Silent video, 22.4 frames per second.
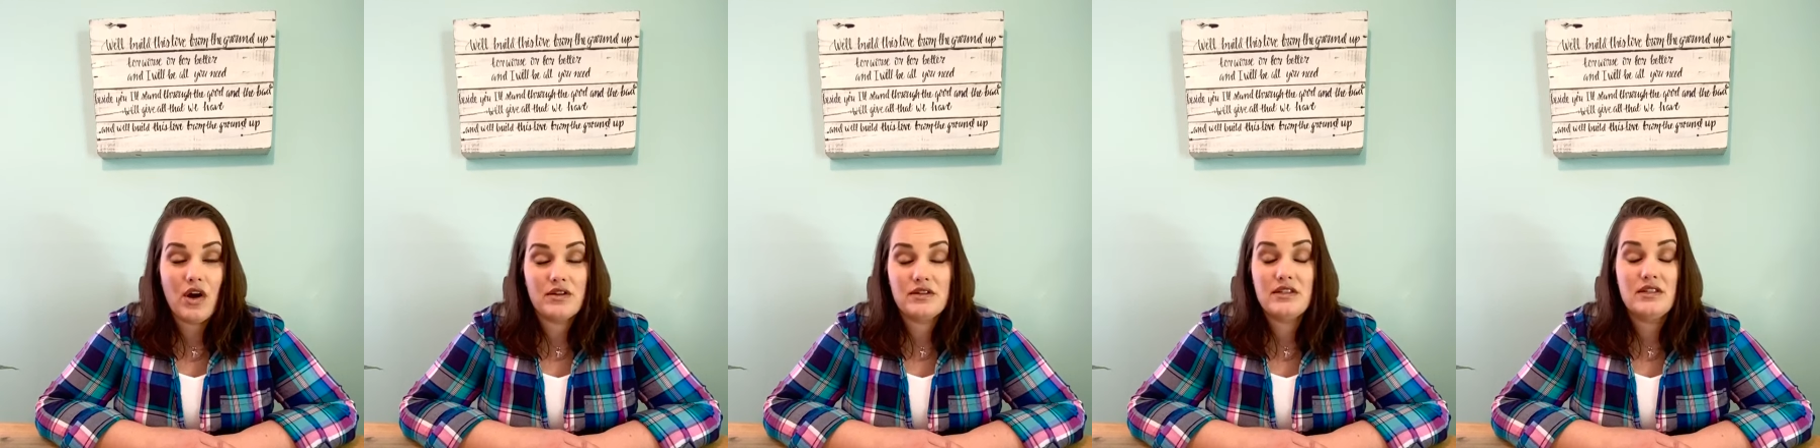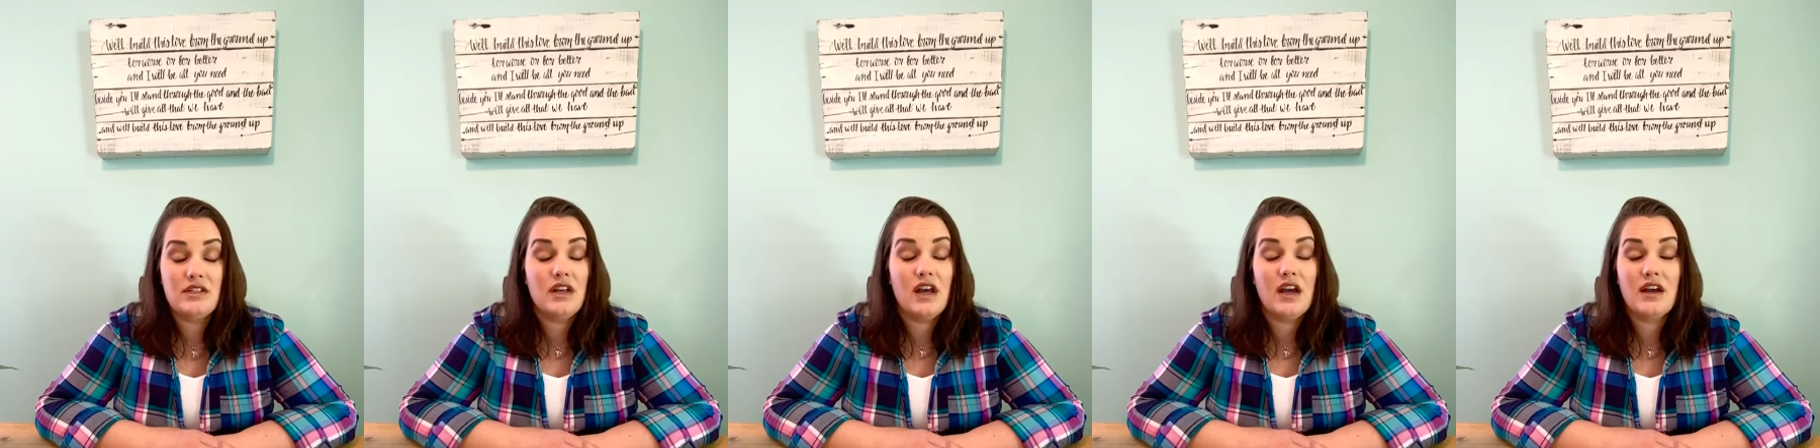
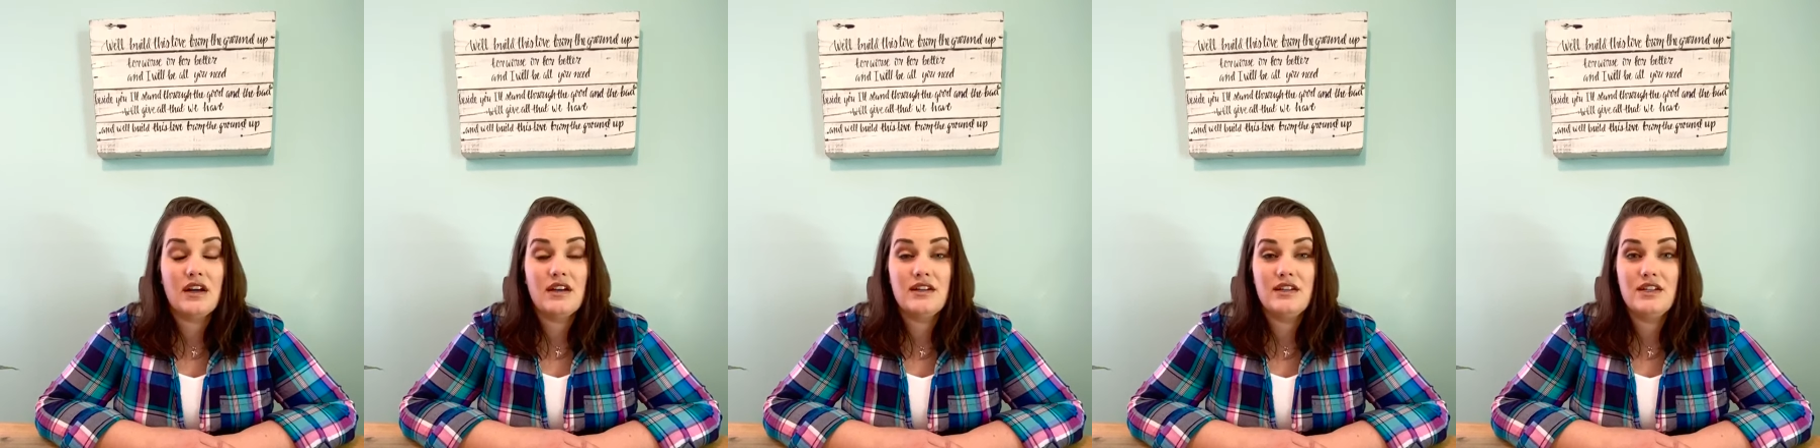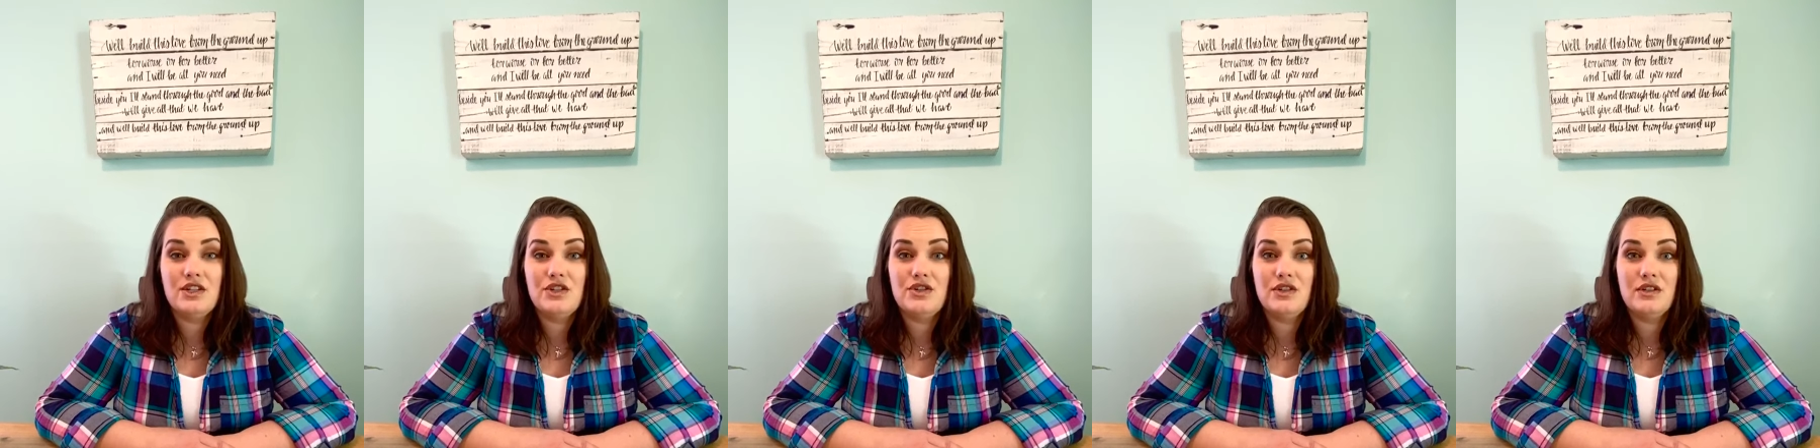stuck,
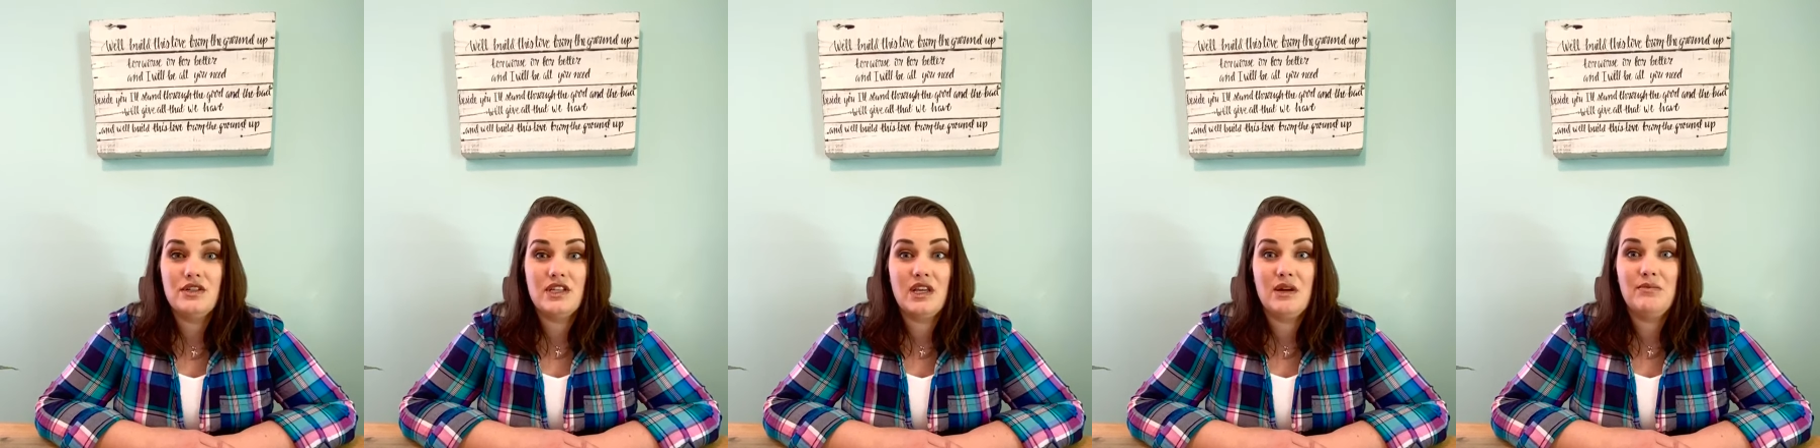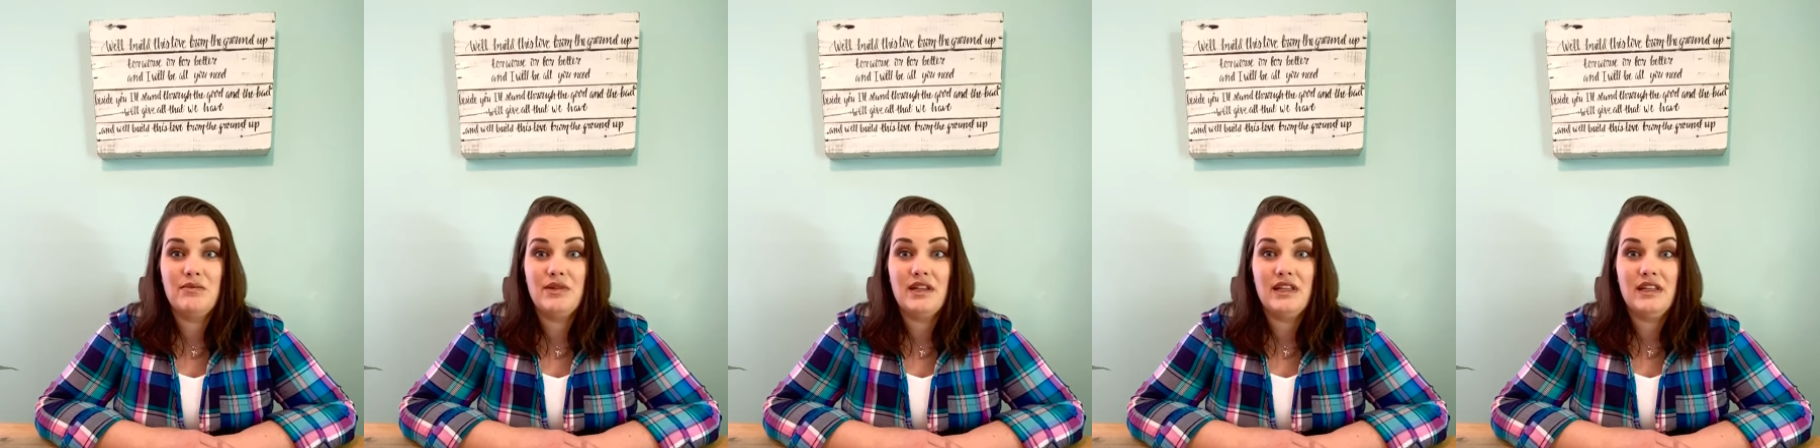to just
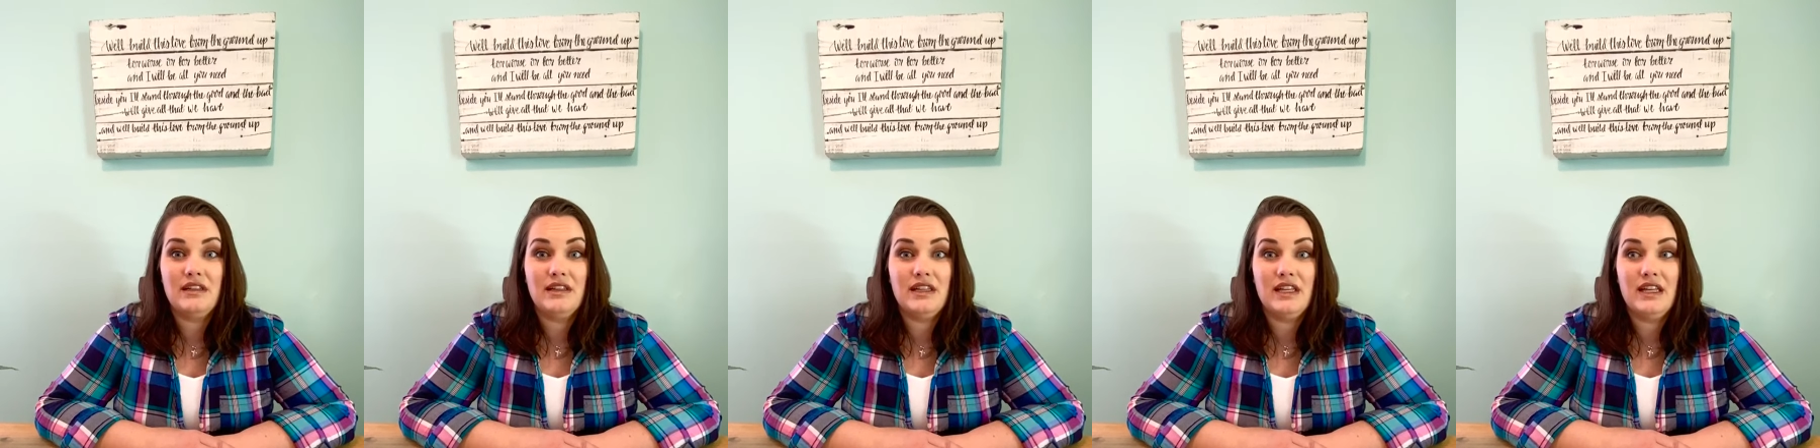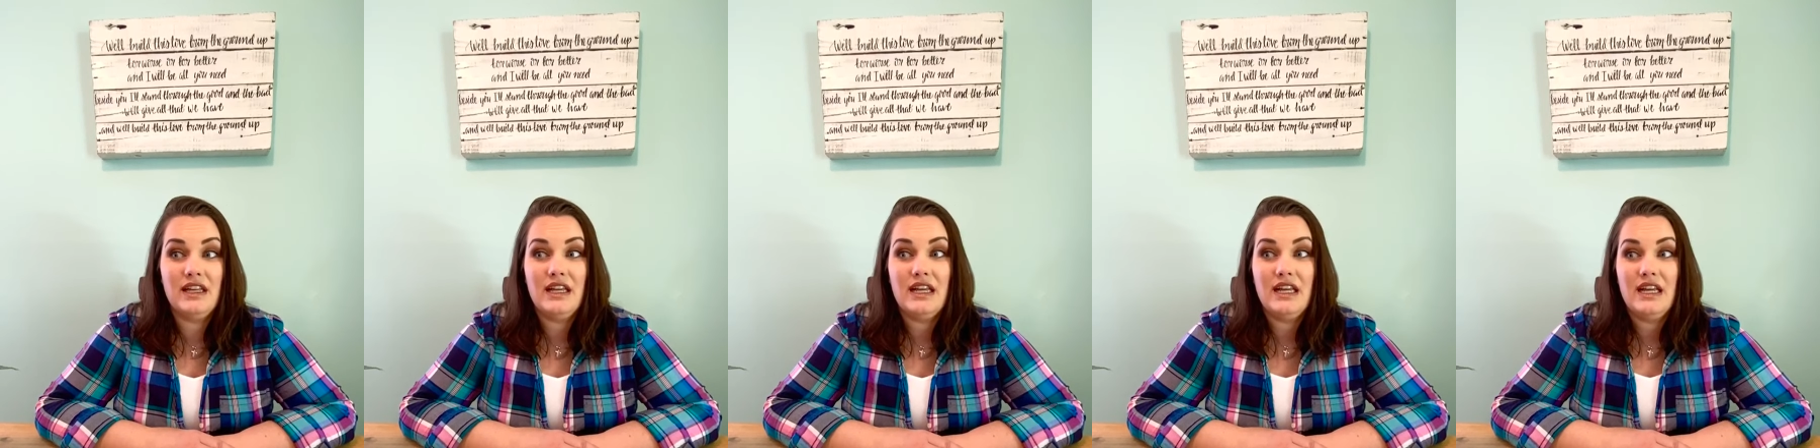
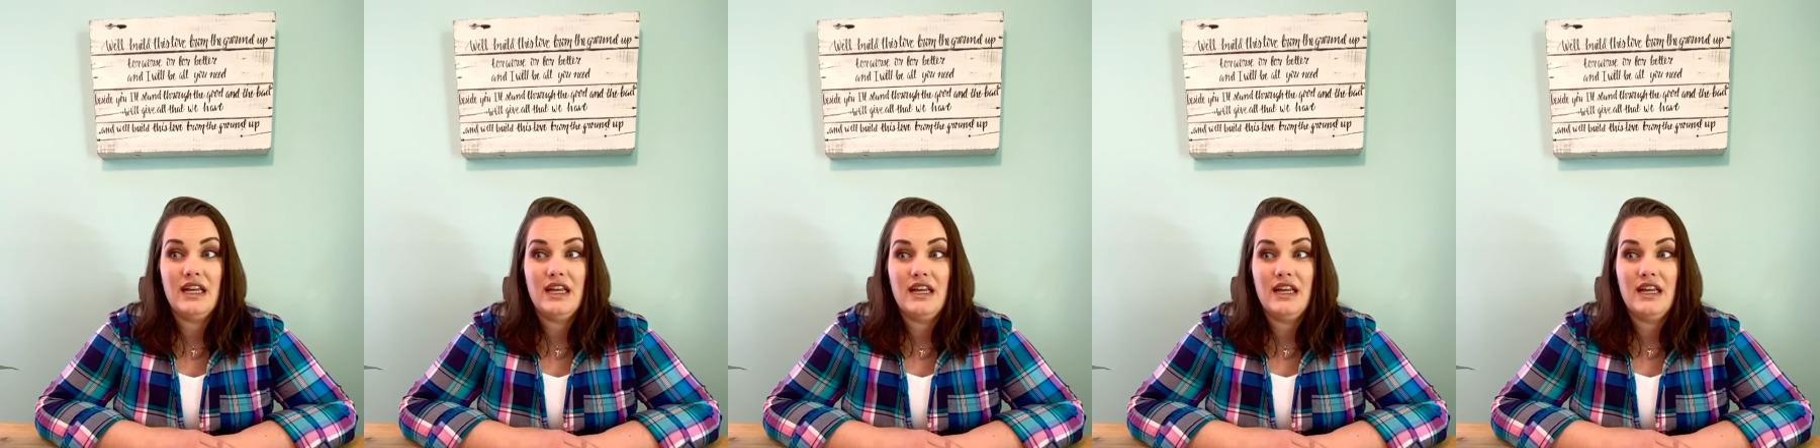completely